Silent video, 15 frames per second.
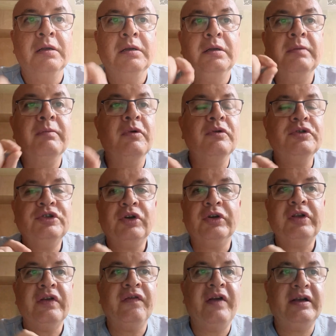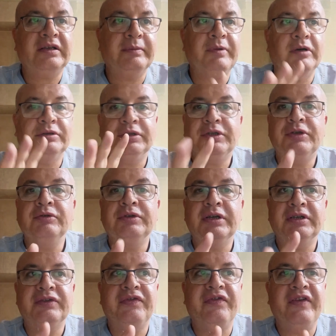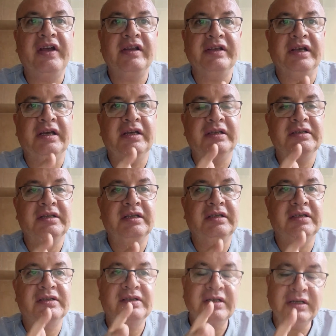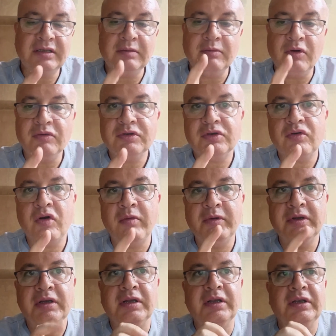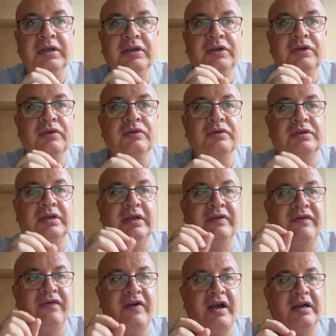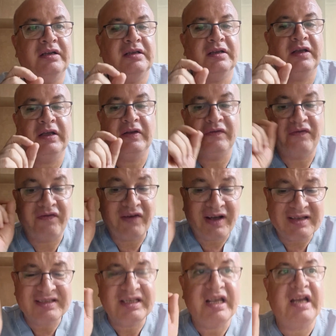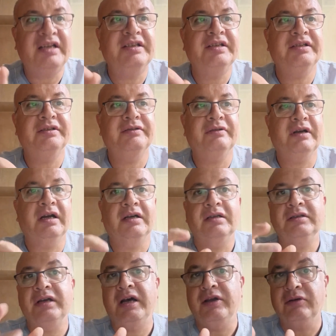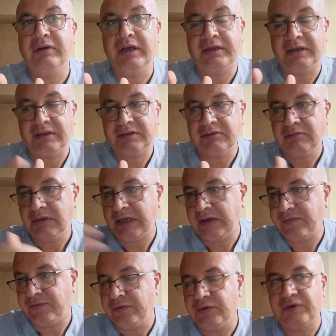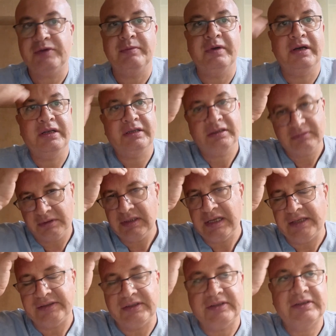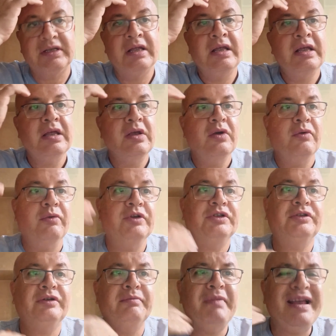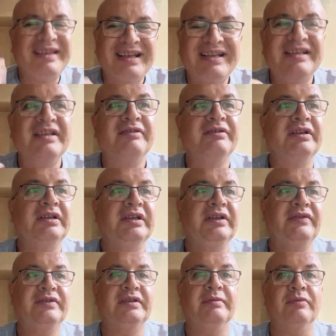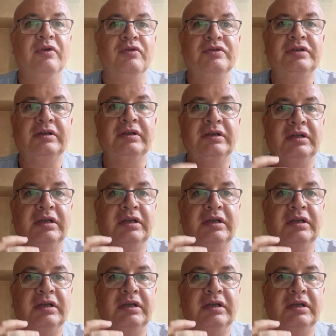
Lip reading: The most shocking fact about acute heart failure is that the single most commonly used and fast-acting drug, diuretics, not like furosemide, Lasix, which dramatically relieves the most